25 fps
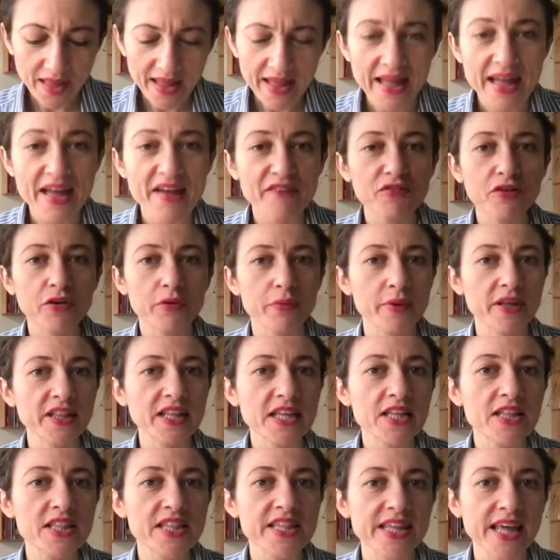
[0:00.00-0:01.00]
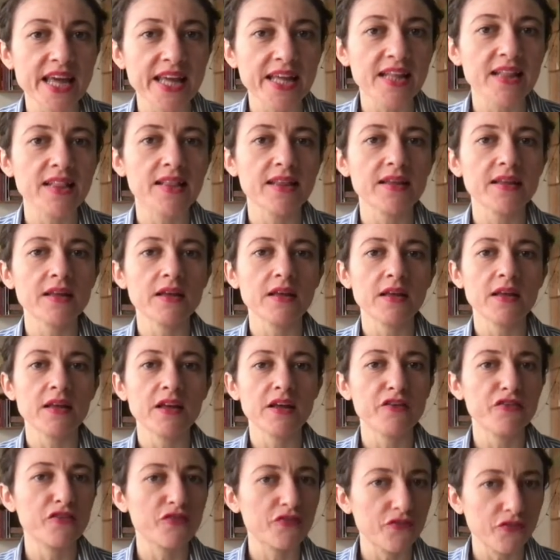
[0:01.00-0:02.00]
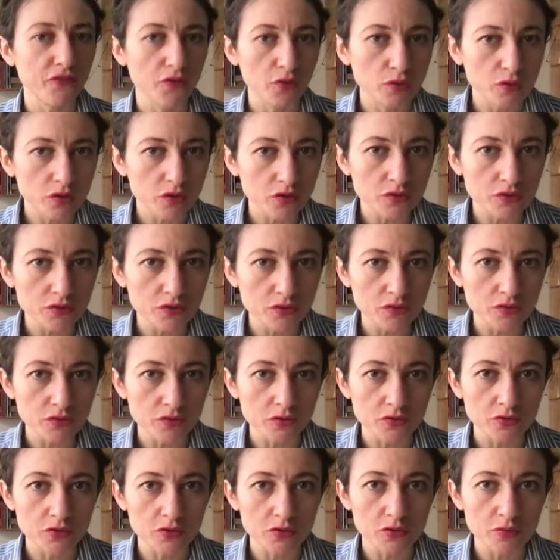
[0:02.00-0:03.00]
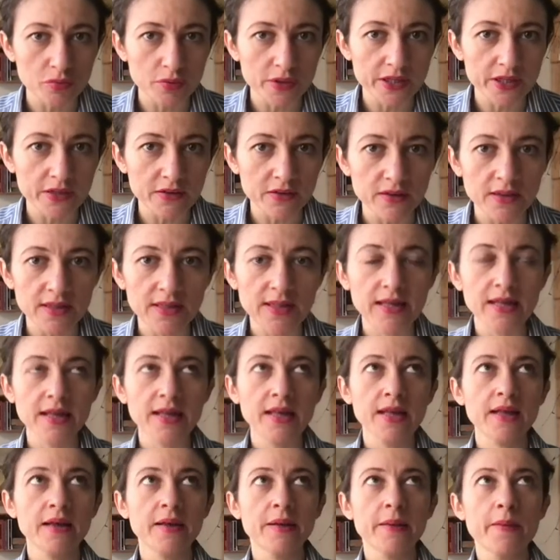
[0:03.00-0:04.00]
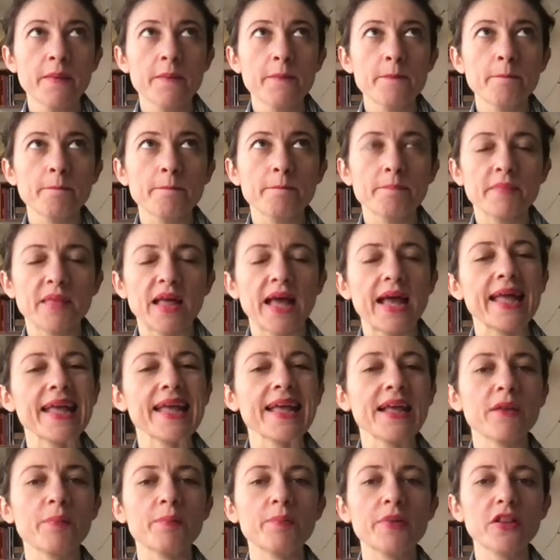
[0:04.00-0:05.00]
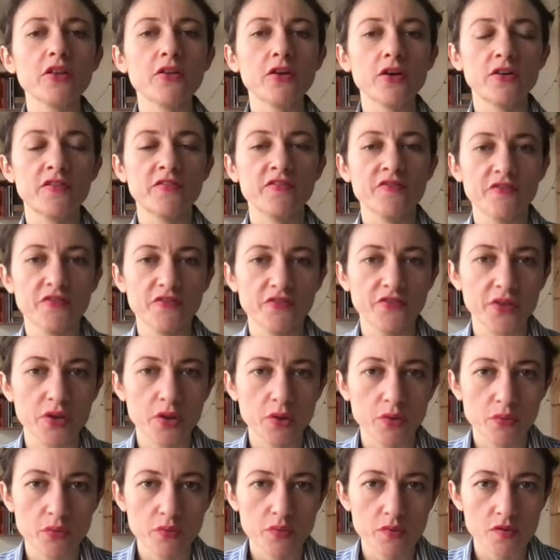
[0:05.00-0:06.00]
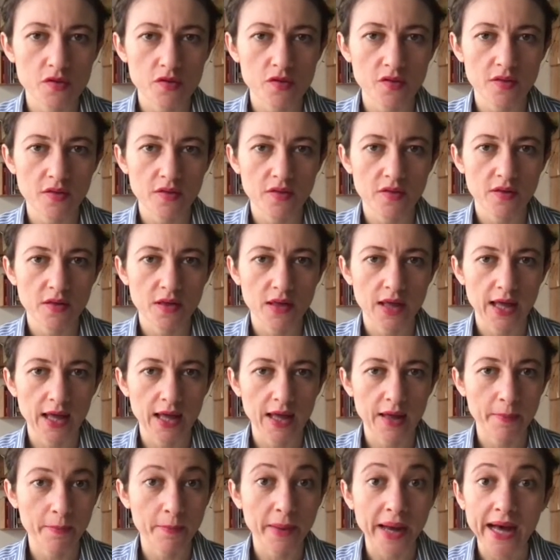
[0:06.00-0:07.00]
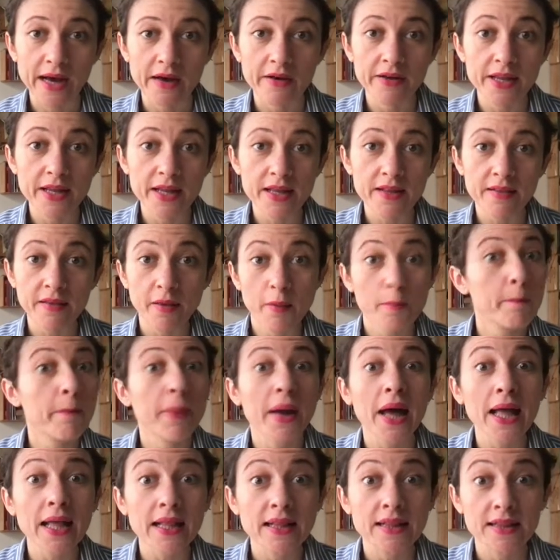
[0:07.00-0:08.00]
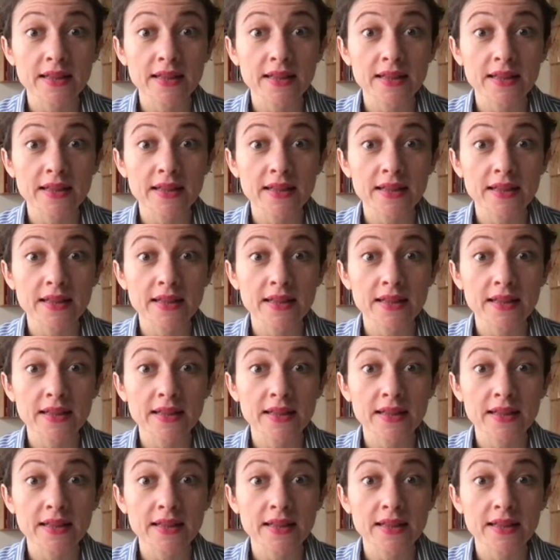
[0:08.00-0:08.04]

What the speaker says: I've already checked a photo tutorial. I get a bit confused. about it, but